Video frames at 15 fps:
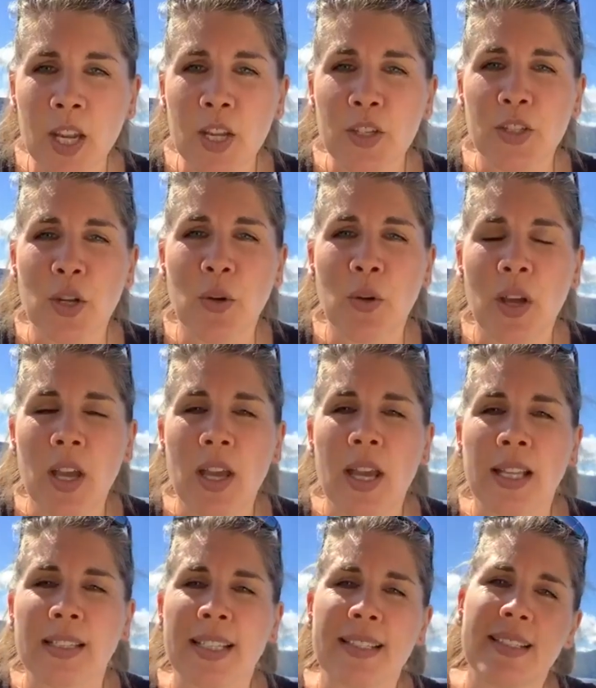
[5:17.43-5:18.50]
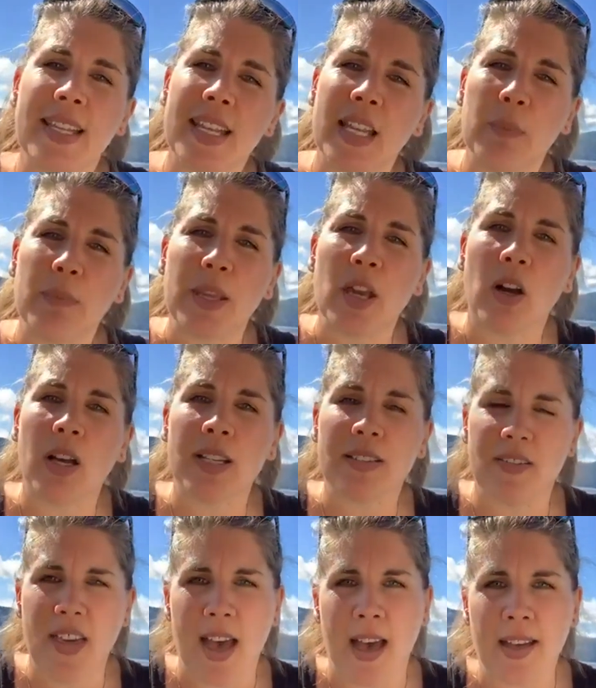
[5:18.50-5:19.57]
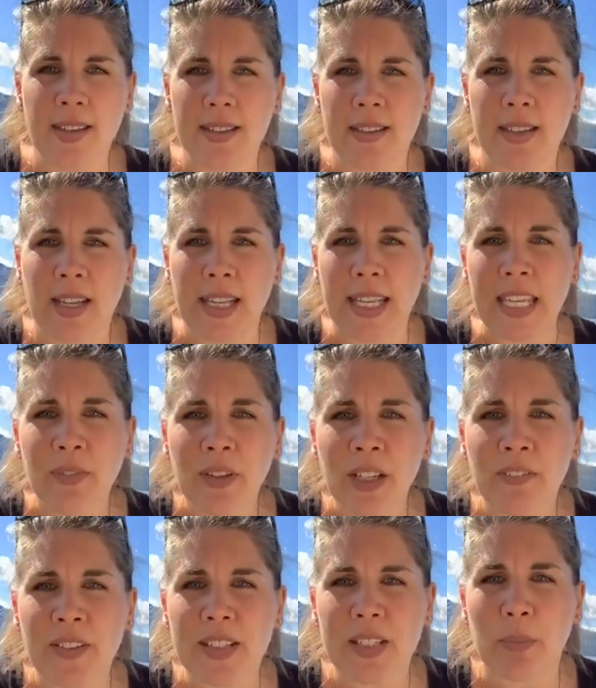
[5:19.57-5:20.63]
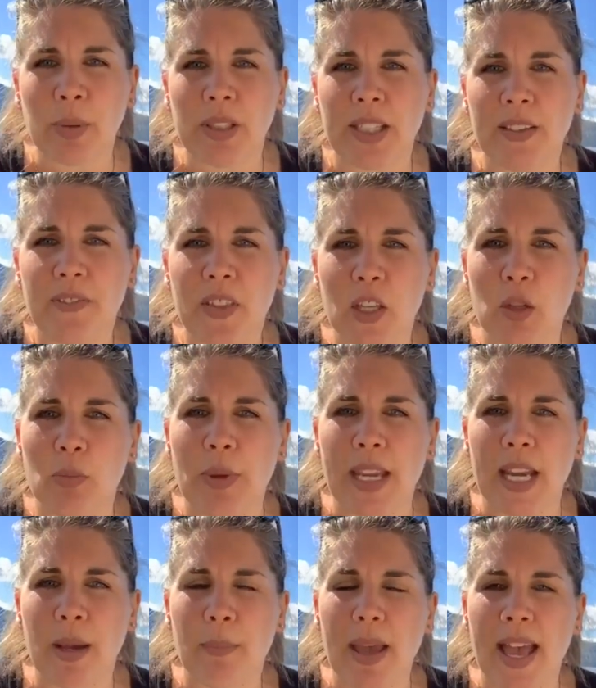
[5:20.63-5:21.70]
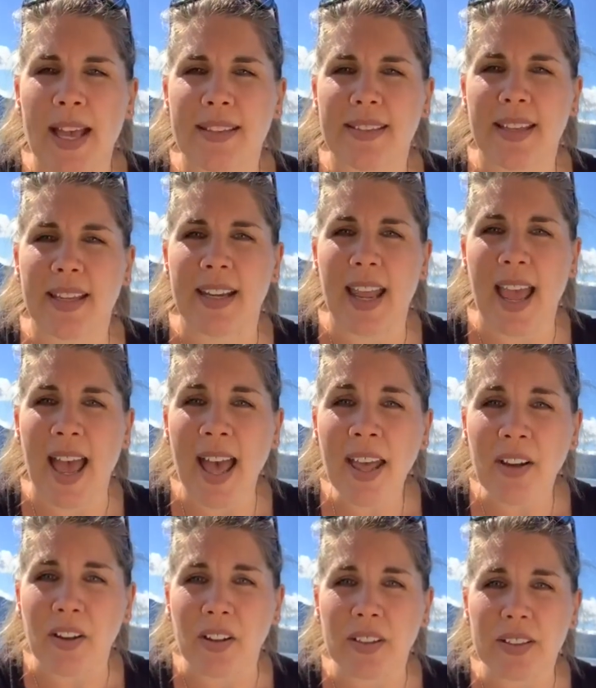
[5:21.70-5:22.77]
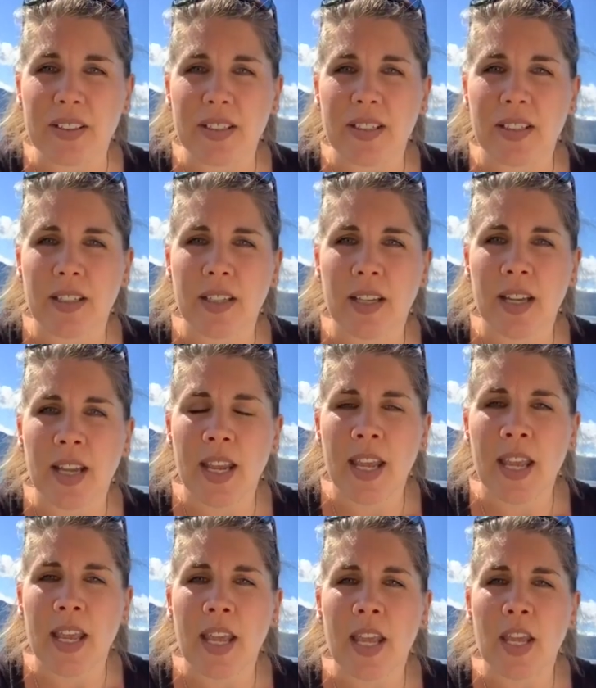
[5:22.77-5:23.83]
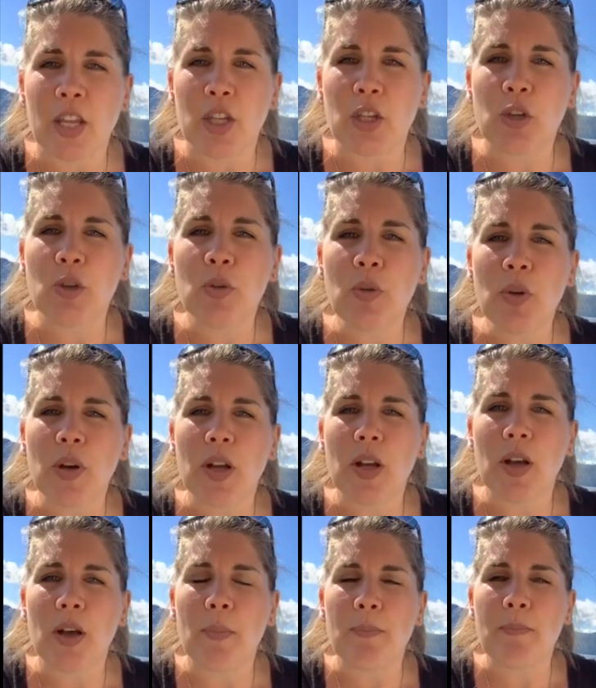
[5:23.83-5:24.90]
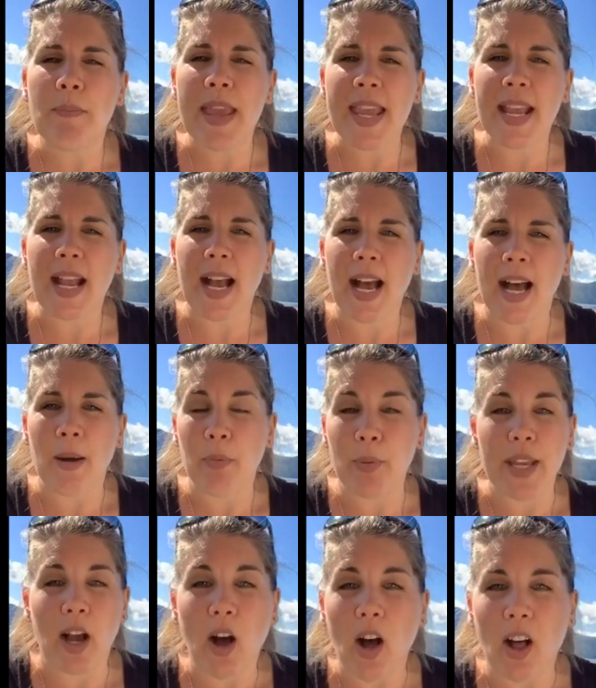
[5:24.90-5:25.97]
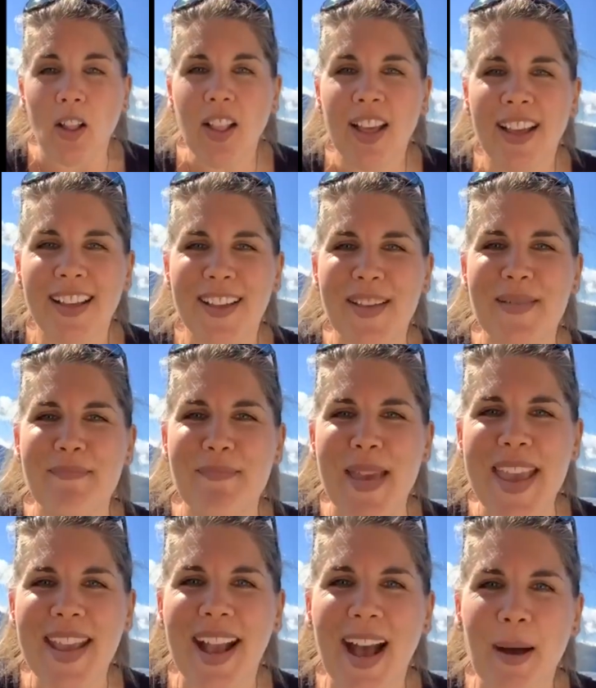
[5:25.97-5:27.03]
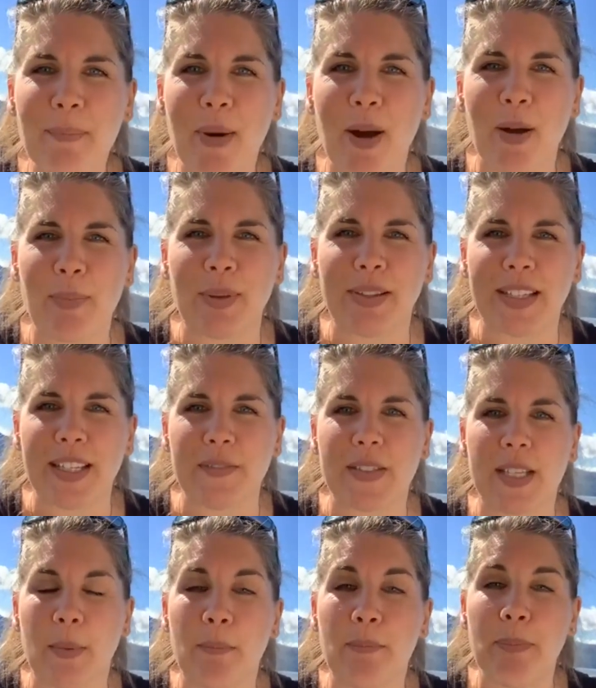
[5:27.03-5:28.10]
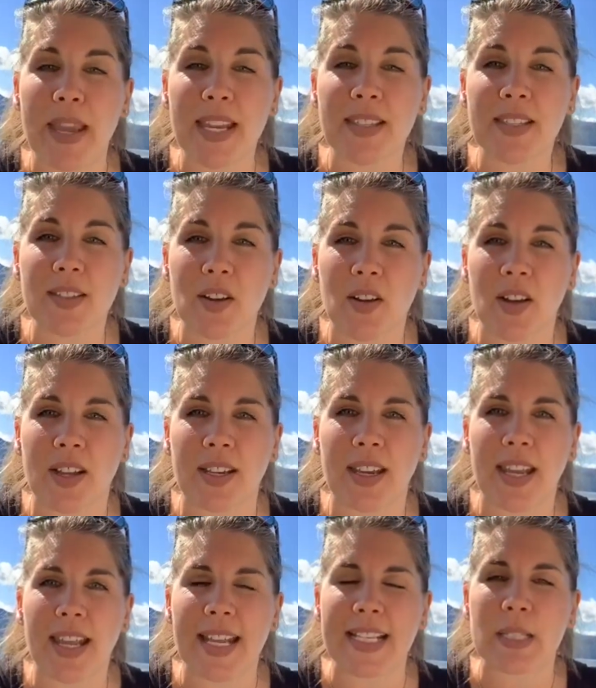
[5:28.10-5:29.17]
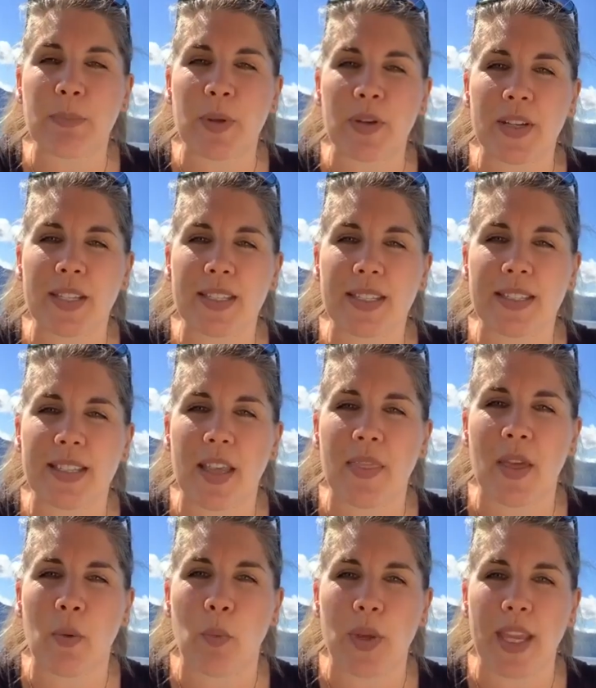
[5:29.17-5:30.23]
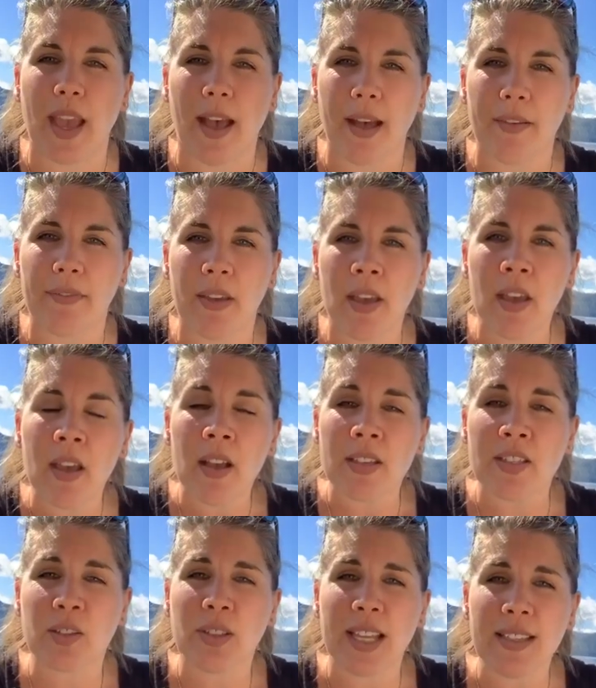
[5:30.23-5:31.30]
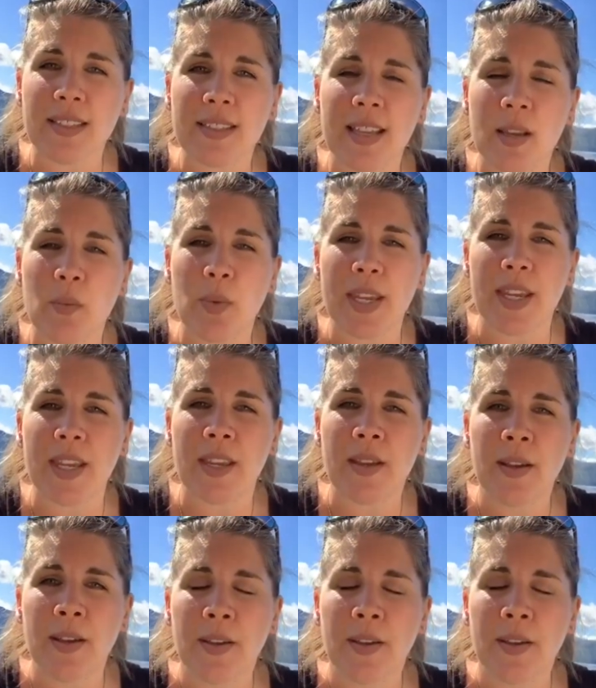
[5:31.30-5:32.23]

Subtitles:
So let's take it beyond that. Even if it's a belief that you made up as an adult, we all make up our beliefs based on experiences that we have. So let's say we